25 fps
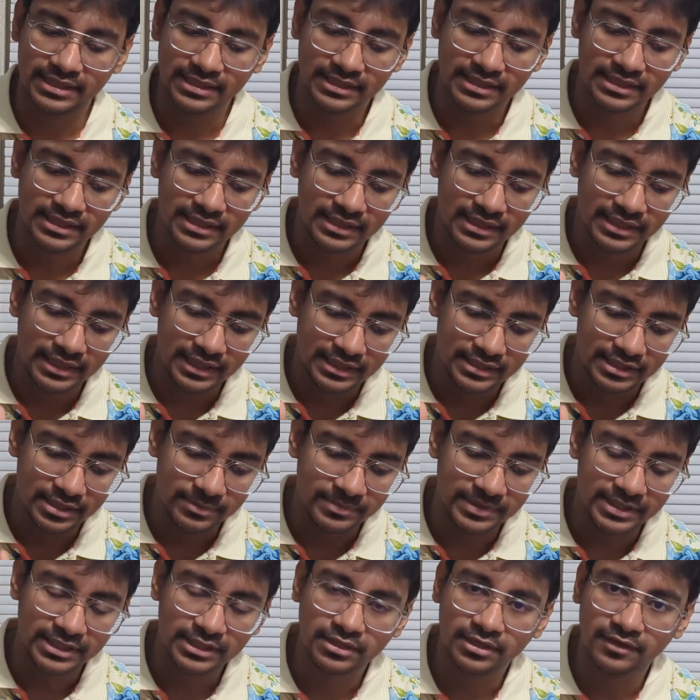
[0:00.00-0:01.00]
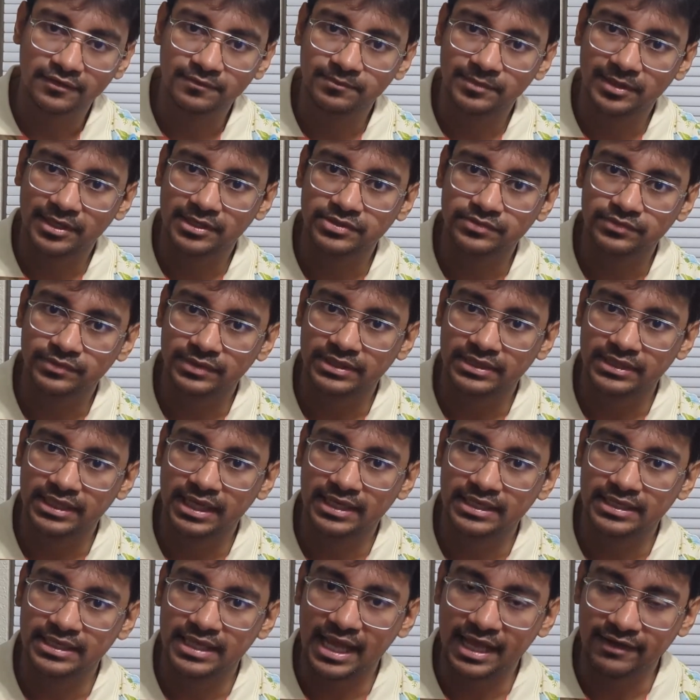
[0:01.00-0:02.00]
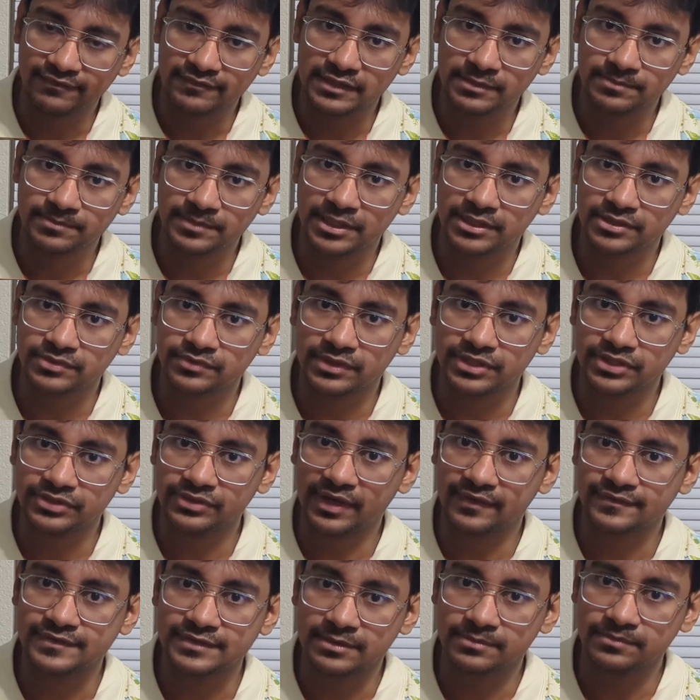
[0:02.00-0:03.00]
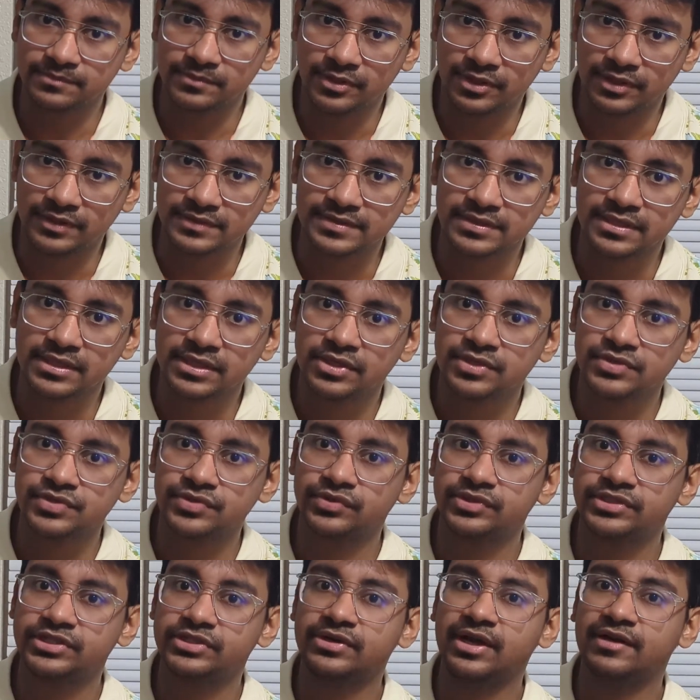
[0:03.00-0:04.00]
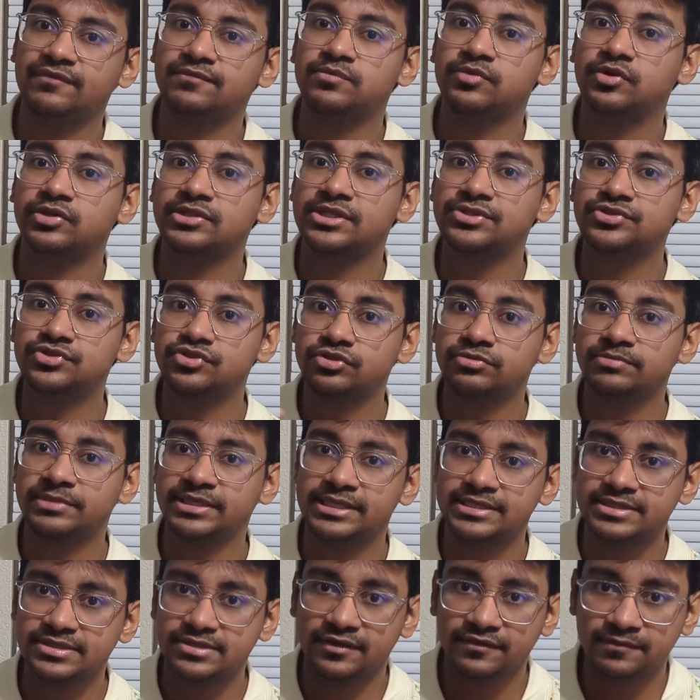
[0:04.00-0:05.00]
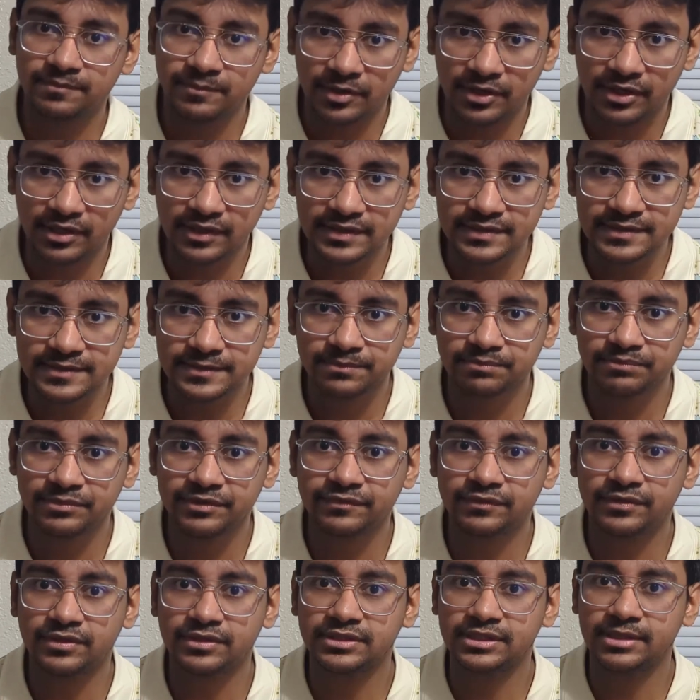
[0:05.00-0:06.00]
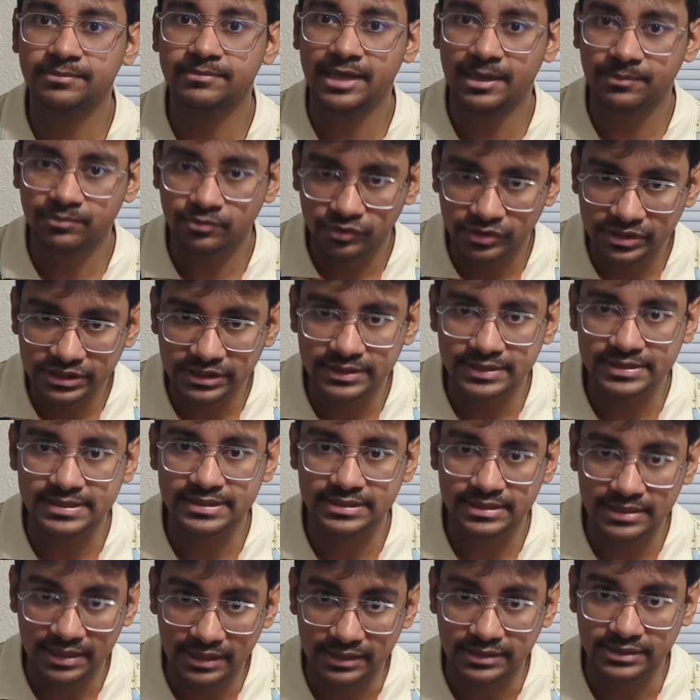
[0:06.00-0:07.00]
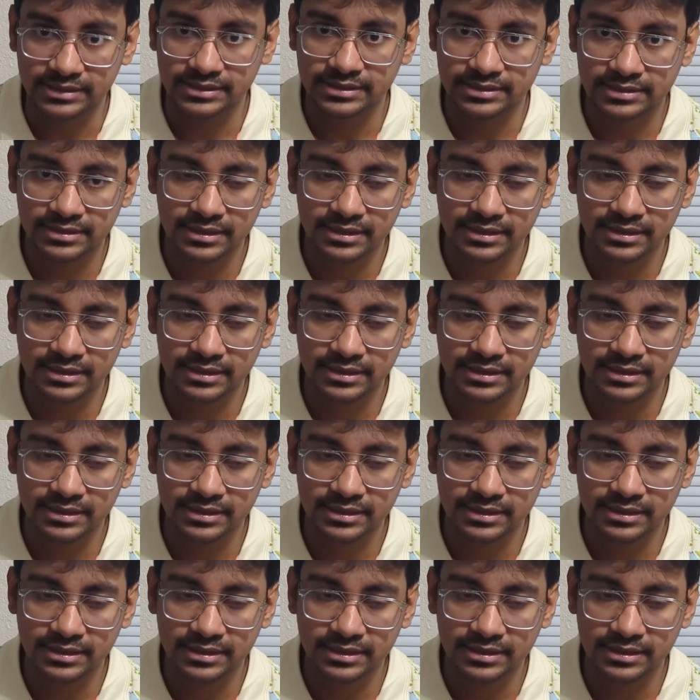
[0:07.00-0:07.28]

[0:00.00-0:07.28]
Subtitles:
then in the middle of part 1 and after part 1 you have some pause. So you have more than 2 minutes of pause before the map questions start.